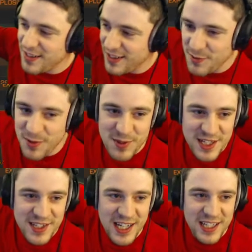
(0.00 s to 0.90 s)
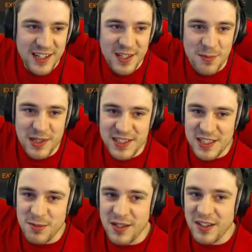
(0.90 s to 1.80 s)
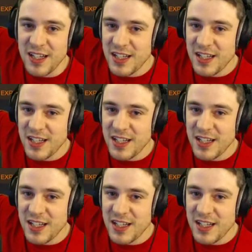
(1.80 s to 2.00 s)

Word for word: like we were just saying there, the ability to be able to